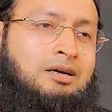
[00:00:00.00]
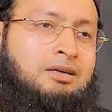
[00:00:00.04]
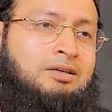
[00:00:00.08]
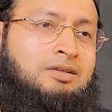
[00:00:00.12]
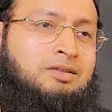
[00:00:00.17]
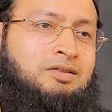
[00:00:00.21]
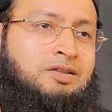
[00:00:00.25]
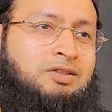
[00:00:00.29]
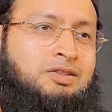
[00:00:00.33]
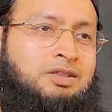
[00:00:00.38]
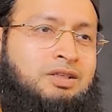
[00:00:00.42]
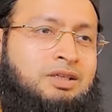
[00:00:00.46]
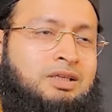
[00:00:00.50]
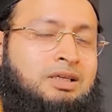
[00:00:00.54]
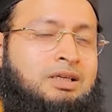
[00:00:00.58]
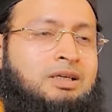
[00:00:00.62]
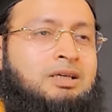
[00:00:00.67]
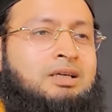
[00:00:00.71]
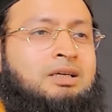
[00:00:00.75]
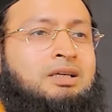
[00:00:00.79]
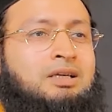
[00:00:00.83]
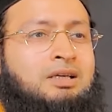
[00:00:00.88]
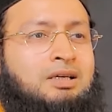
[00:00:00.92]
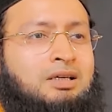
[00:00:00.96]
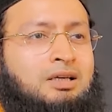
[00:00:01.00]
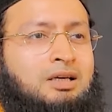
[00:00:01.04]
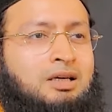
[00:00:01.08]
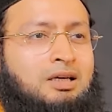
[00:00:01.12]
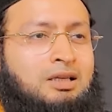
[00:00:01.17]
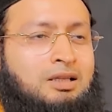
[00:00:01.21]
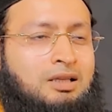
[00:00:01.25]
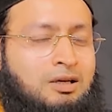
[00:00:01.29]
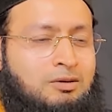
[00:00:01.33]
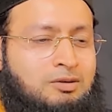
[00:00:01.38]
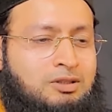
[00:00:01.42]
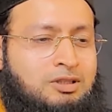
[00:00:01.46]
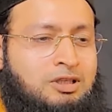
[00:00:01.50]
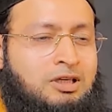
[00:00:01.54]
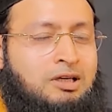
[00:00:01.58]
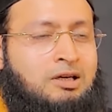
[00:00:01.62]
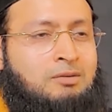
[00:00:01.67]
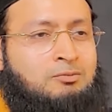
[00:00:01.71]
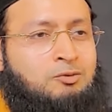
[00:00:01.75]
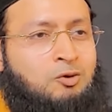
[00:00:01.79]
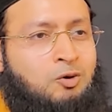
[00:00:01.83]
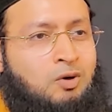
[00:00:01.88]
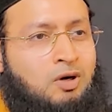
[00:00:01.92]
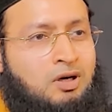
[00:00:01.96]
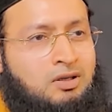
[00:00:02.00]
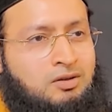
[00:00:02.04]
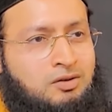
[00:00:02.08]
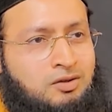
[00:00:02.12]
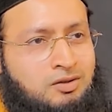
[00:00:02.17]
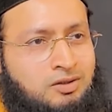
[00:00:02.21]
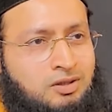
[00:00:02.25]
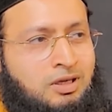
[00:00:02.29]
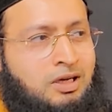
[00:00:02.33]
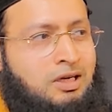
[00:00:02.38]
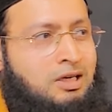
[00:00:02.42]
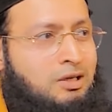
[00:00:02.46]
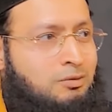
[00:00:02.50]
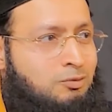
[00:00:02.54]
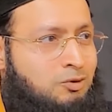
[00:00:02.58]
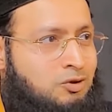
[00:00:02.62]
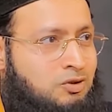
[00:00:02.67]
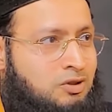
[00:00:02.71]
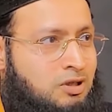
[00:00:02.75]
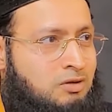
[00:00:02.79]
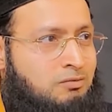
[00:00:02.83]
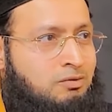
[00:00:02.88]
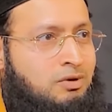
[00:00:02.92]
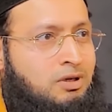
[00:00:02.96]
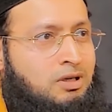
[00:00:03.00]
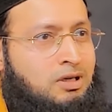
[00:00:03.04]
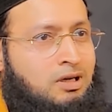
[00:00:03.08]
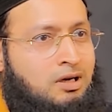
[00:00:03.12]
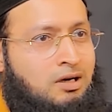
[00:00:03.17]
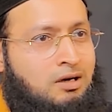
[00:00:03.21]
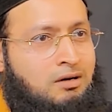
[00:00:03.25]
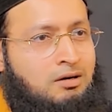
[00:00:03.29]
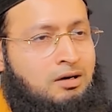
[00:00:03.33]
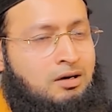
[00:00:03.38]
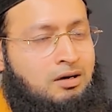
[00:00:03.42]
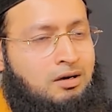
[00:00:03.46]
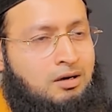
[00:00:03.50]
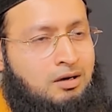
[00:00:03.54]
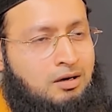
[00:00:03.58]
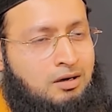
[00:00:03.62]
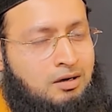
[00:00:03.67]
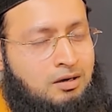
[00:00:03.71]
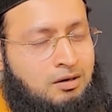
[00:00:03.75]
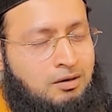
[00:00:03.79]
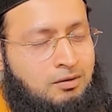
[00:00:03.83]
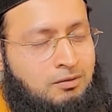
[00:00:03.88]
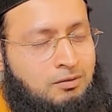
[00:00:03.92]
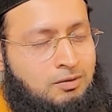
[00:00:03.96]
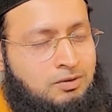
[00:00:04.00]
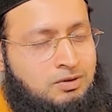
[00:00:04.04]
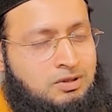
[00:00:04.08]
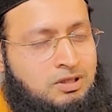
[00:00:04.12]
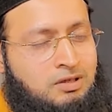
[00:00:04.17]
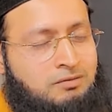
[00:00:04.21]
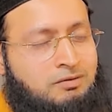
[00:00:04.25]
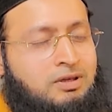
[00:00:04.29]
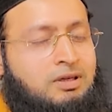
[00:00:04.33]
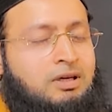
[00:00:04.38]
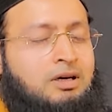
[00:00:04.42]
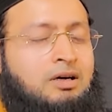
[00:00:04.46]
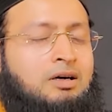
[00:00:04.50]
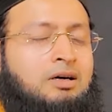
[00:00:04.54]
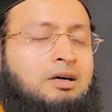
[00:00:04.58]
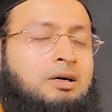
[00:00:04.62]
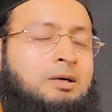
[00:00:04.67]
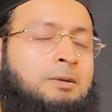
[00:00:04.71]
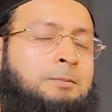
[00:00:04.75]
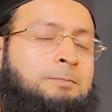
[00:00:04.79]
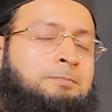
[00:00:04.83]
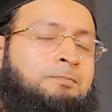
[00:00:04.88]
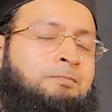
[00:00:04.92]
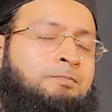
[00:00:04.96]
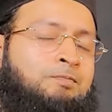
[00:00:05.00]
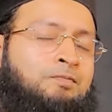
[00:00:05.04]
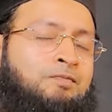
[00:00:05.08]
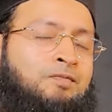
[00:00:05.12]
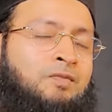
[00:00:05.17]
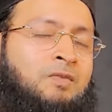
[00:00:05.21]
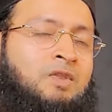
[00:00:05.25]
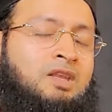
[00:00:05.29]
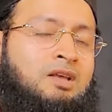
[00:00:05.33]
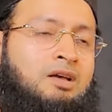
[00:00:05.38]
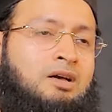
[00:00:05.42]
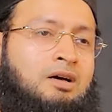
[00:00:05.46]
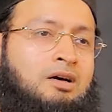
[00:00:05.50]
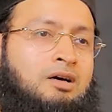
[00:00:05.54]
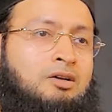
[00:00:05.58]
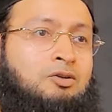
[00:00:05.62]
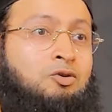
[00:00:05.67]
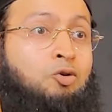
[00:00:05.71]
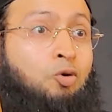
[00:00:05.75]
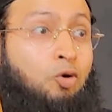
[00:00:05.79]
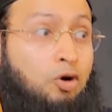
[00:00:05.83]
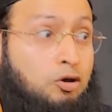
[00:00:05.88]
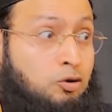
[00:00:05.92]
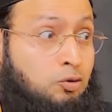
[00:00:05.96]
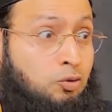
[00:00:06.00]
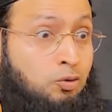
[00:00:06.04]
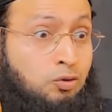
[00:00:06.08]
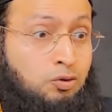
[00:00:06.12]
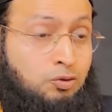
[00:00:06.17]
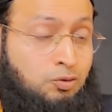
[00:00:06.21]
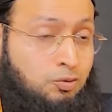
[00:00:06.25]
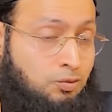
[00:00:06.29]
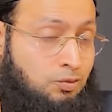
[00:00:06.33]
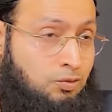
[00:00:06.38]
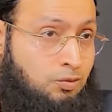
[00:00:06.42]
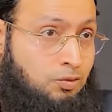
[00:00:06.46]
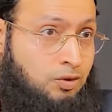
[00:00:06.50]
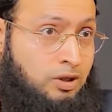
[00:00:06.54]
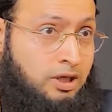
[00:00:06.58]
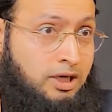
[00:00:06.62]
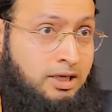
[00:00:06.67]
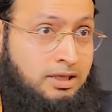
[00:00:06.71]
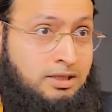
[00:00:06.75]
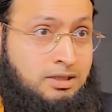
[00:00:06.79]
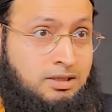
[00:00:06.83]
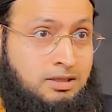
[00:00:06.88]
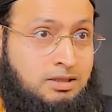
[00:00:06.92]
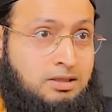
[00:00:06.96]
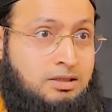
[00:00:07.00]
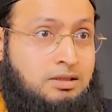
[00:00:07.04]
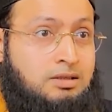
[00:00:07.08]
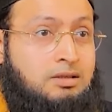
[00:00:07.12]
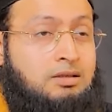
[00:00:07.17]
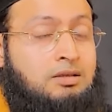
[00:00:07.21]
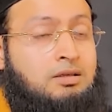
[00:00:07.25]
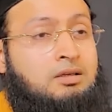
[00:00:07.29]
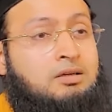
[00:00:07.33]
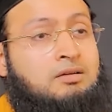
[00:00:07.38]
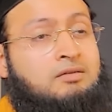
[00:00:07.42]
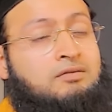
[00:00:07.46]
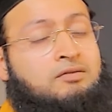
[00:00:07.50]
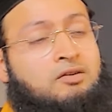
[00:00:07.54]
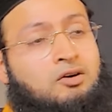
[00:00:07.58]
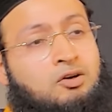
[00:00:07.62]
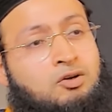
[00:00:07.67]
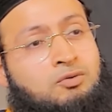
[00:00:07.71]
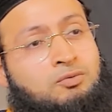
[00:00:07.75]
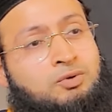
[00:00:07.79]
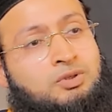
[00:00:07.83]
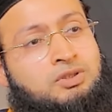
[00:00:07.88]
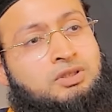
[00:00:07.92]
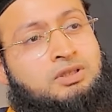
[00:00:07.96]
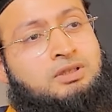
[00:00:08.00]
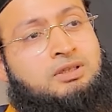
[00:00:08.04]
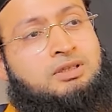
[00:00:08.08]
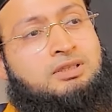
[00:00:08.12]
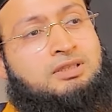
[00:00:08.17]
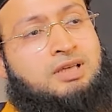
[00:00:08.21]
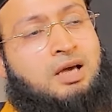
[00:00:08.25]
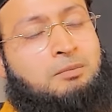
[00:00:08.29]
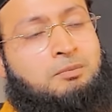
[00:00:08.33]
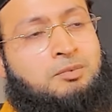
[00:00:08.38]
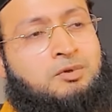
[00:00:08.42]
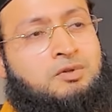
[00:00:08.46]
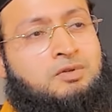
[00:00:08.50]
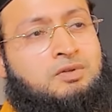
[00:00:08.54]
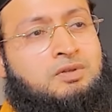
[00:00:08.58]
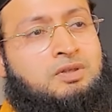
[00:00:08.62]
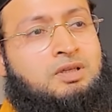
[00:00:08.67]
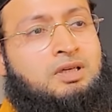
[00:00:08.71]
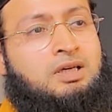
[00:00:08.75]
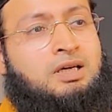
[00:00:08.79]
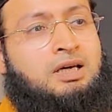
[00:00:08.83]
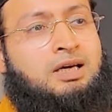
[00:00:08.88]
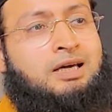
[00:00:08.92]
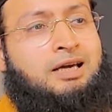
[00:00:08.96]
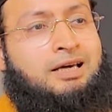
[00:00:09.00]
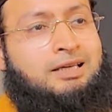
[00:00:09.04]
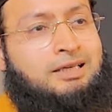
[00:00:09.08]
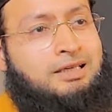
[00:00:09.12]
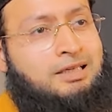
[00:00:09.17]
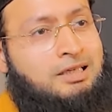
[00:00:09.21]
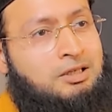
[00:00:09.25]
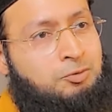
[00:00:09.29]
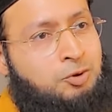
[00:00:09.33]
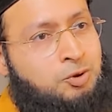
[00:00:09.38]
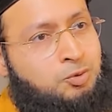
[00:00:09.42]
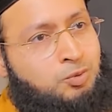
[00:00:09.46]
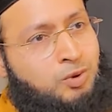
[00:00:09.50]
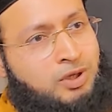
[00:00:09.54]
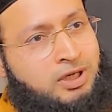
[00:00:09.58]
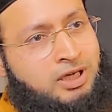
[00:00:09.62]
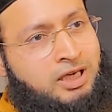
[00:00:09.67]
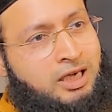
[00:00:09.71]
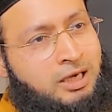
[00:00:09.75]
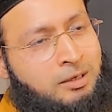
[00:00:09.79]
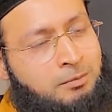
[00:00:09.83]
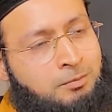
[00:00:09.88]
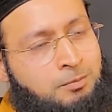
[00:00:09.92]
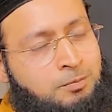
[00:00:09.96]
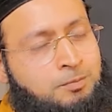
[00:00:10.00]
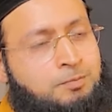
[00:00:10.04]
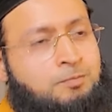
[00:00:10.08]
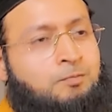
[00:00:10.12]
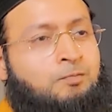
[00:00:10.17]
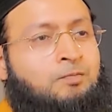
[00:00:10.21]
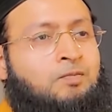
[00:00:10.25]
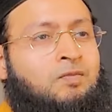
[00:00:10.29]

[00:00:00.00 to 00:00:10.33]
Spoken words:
discussion here, that Shaykh Abdul Qadir Jilani was given a talk to his followers and disciples. An individual came